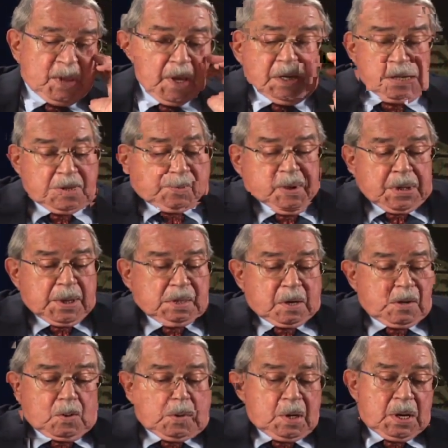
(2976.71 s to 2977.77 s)
Yes, we got to
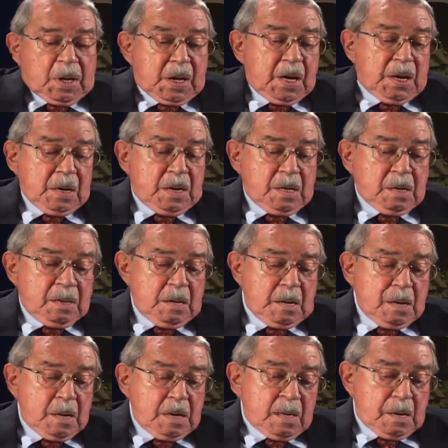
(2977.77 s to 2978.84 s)
go on land and
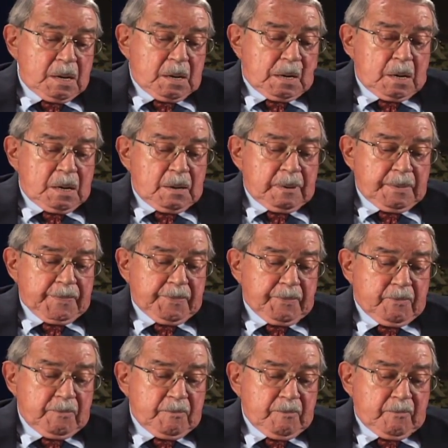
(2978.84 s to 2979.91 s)
um,
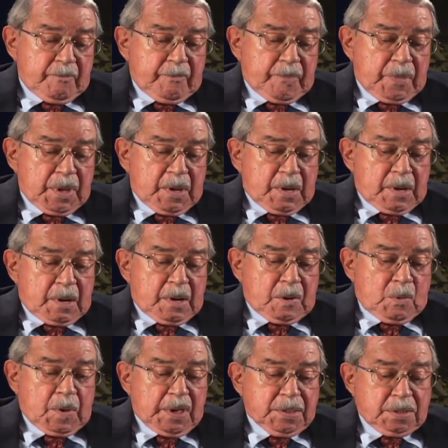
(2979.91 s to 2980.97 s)

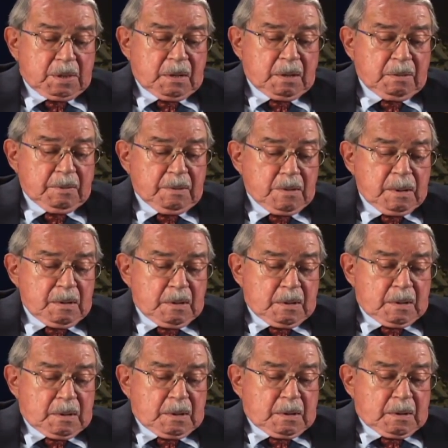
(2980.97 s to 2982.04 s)
oh, I saw,
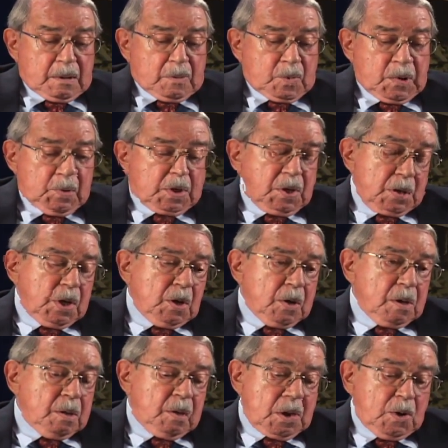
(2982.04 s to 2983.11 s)
we went to
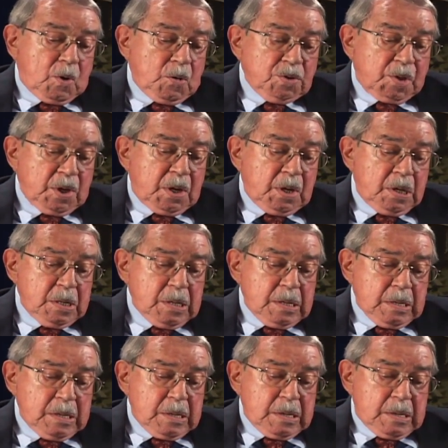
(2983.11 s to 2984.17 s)
Yokosuka
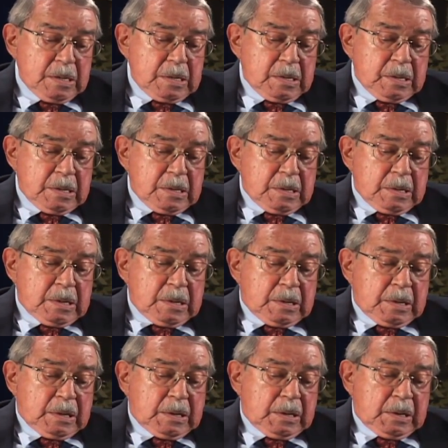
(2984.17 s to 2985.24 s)

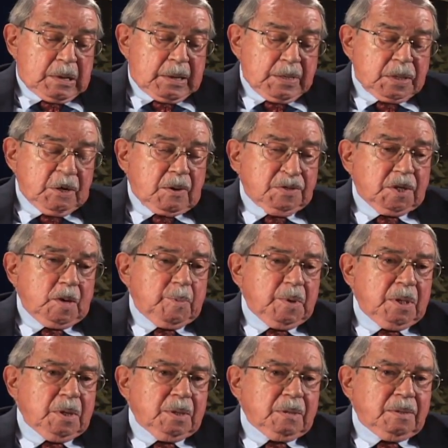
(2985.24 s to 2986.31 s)
and I saw some of
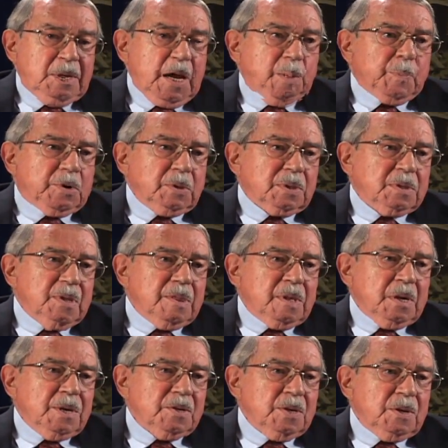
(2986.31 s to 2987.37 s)
the temples and
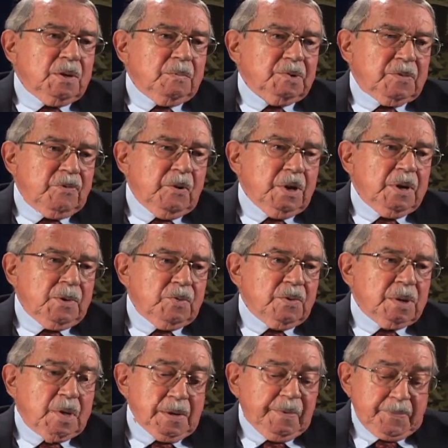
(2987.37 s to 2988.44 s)
things, you know, it was very
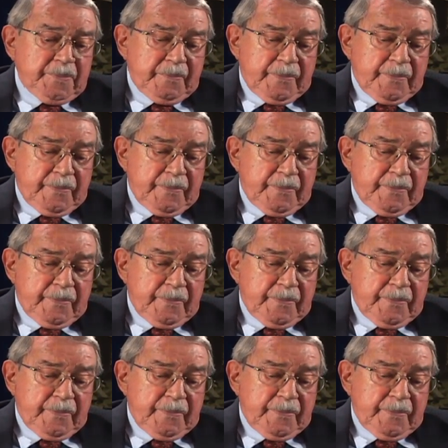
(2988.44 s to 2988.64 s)
interesting.